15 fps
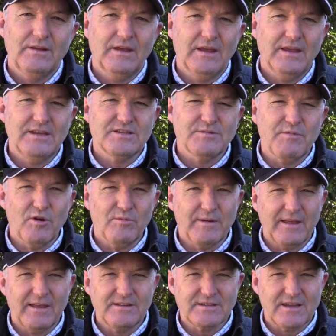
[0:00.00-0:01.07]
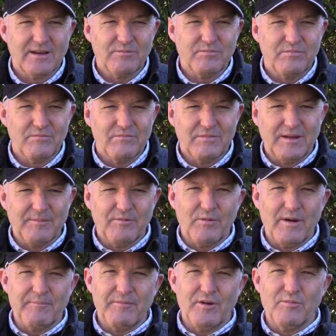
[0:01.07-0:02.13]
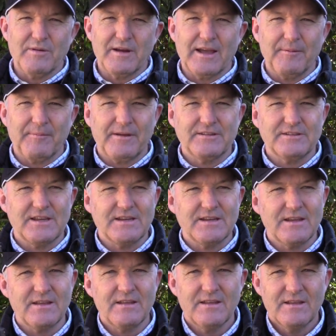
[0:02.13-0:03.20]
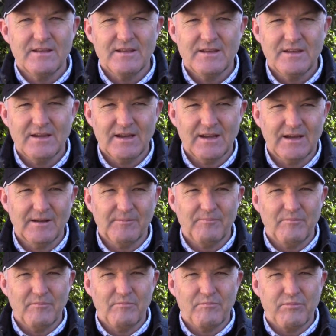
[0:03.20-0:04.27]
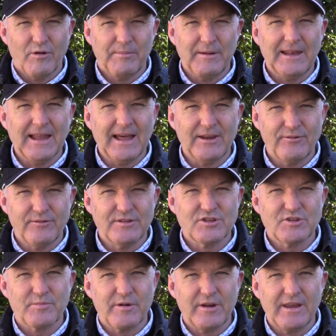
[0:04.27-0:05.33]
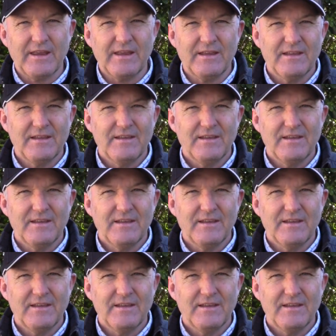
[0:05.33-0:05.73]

Yeah, he's our #1 Melbourne Cup contender. Probably later in the spring,